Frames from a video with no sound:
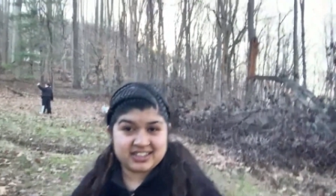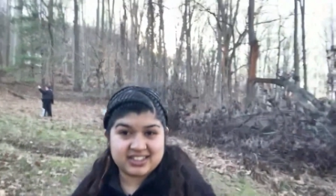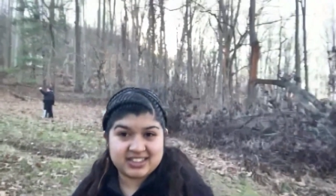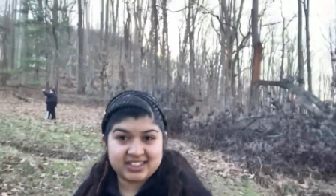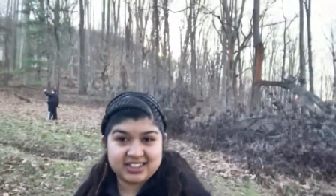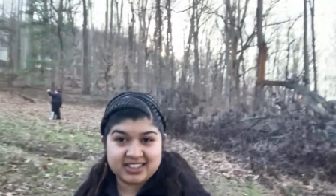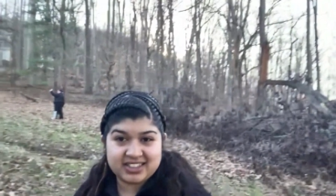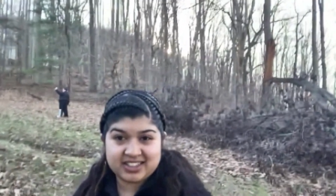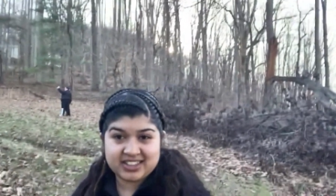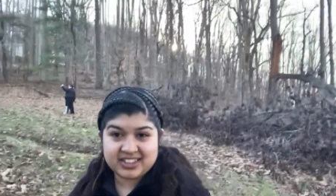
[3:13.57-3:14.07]

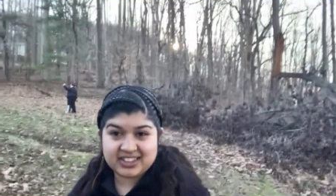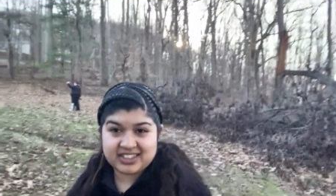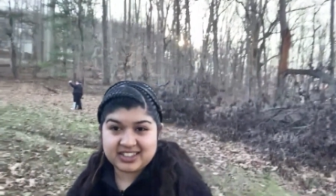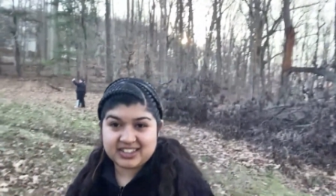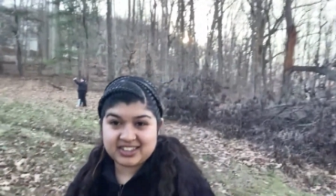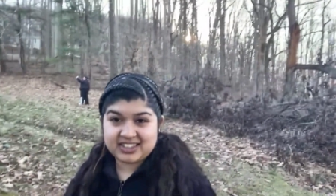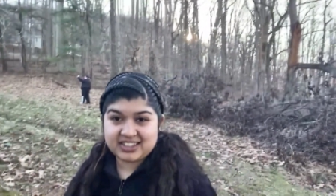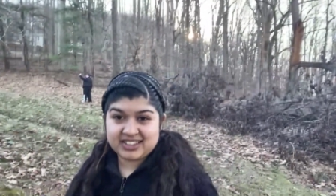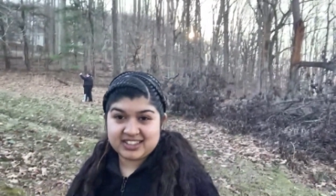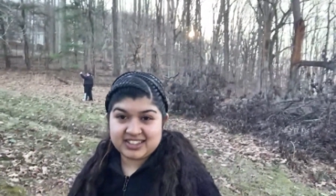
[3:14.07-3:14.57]
Come
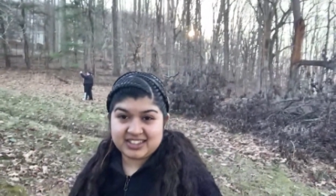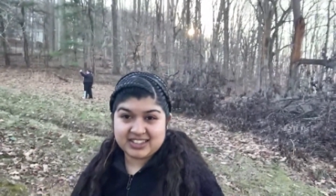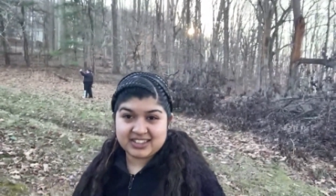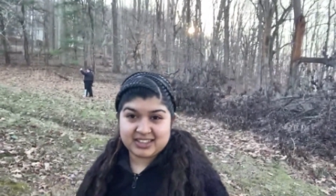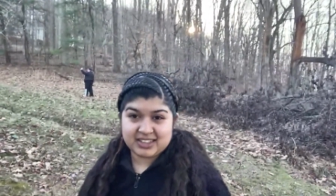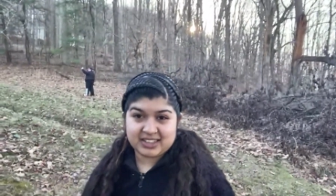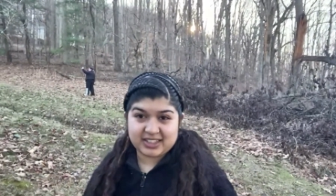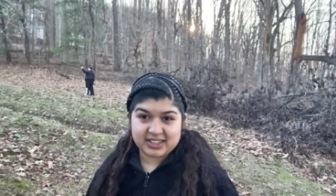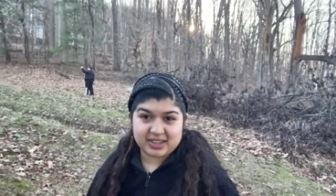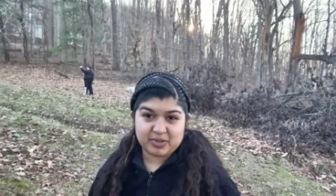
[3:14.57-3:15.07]

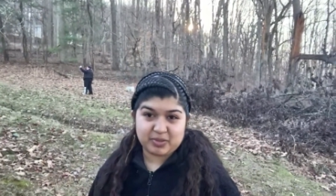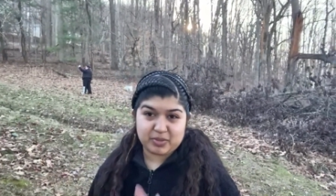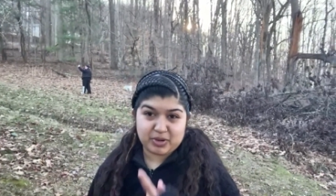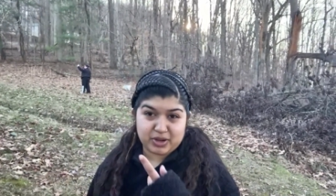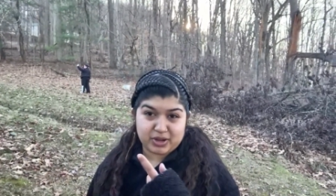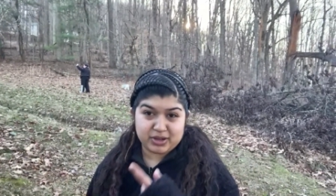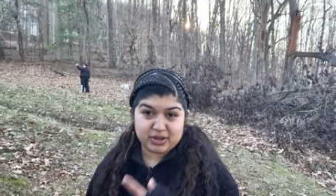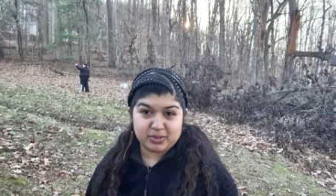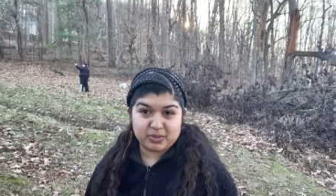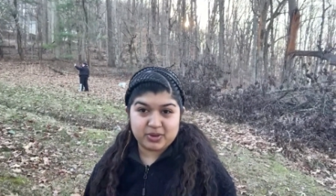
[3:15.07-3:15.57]
on. Look
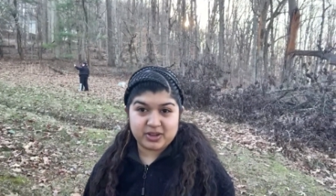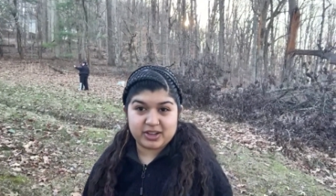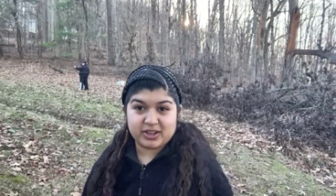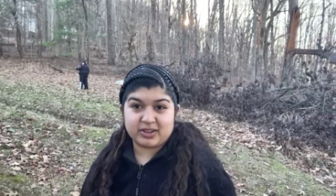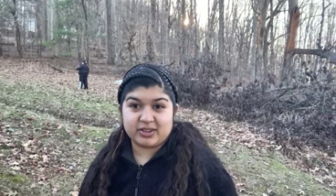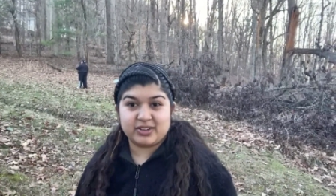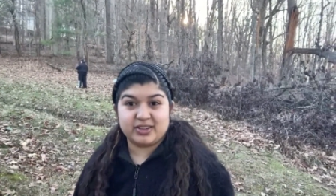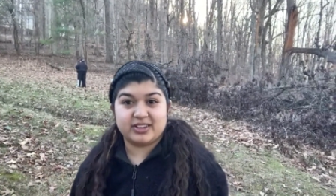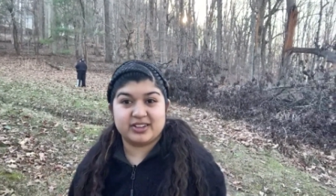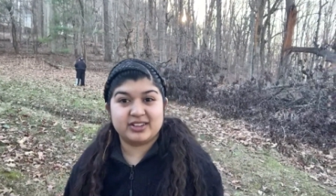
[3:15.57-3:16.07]
at
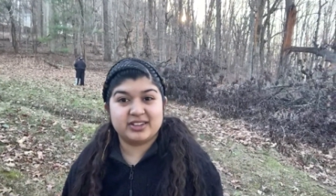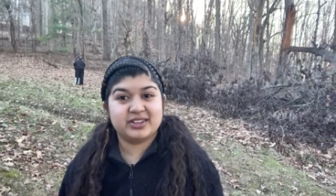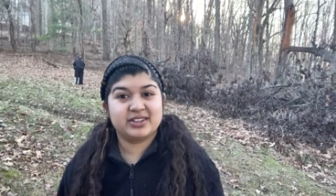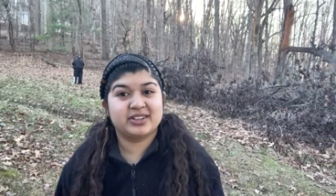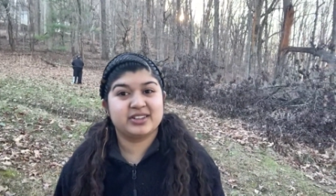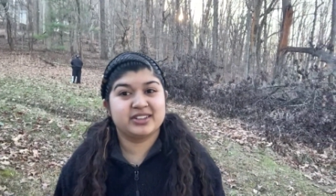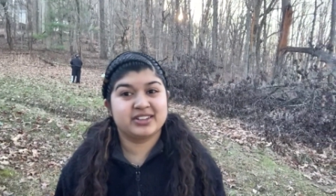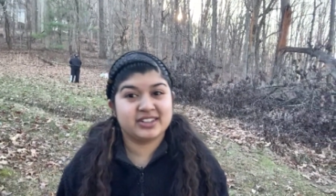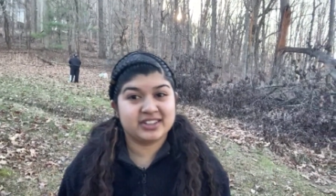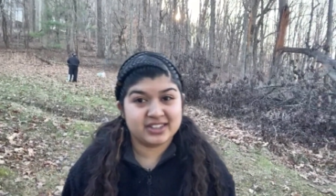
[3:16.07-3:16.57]

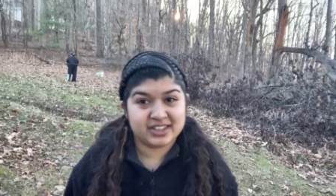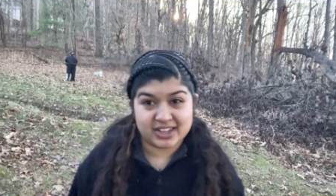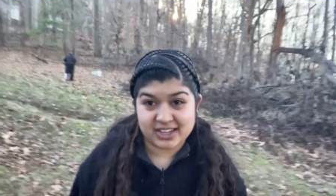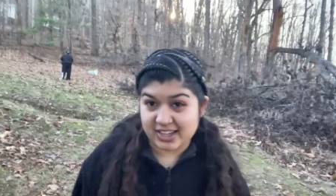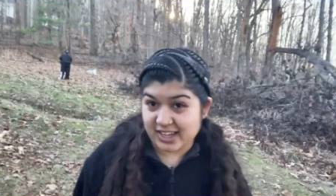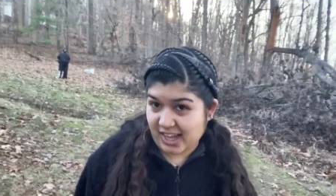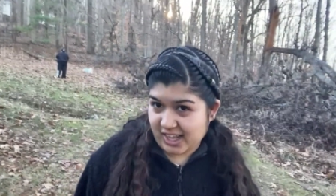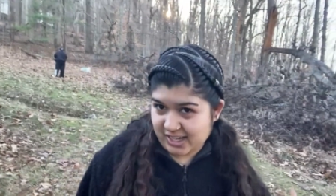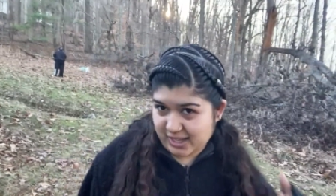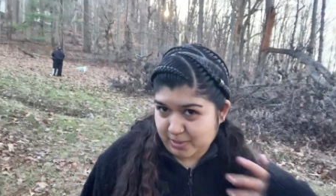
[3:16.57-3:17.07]

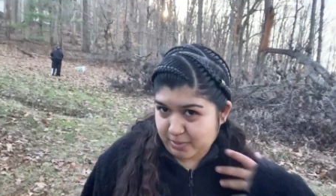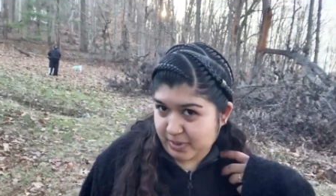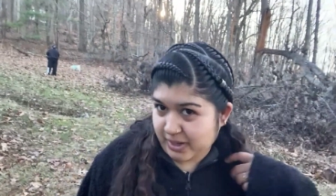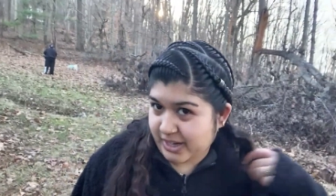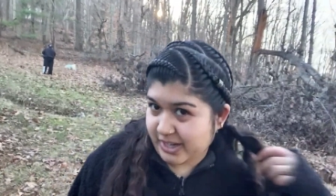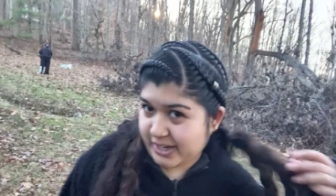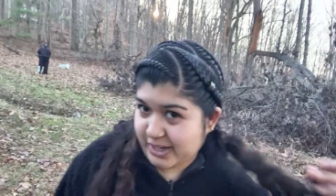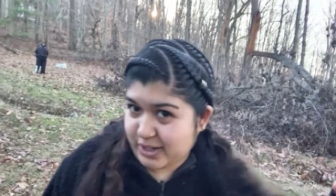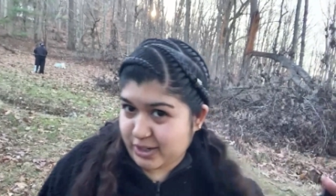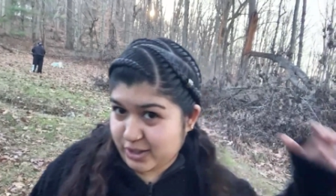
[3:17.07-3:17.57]
background. Y'all like my
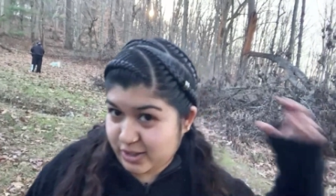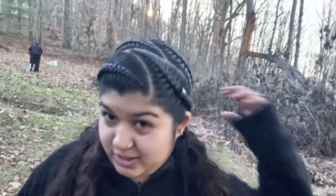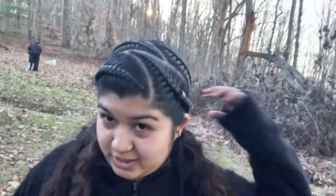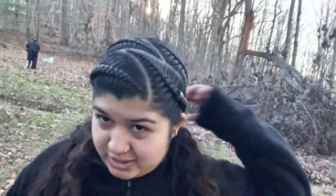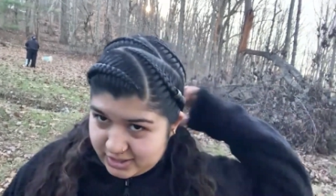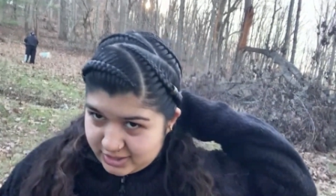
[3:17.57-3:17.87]
hair?